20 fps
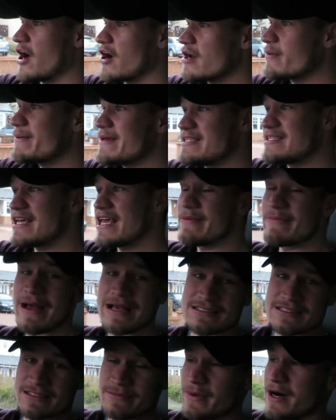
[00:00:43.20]
And I'm going to be Team
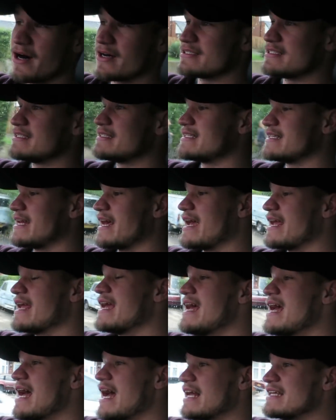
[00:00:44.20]
Aston Martin today.